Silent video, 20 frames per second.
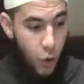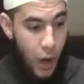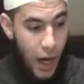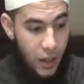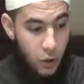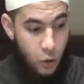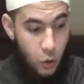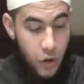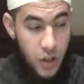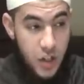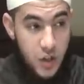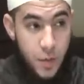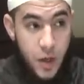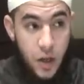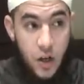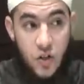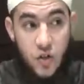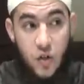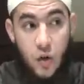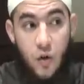Do I do this
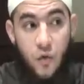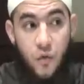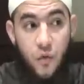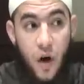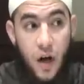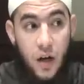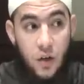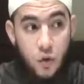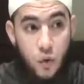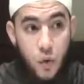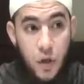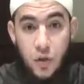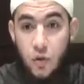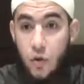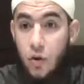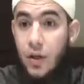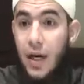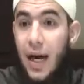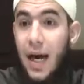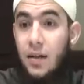because the kuffar do it
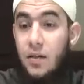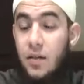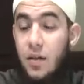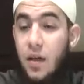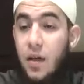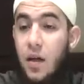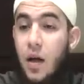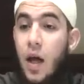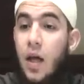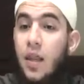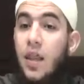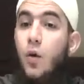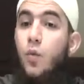or not?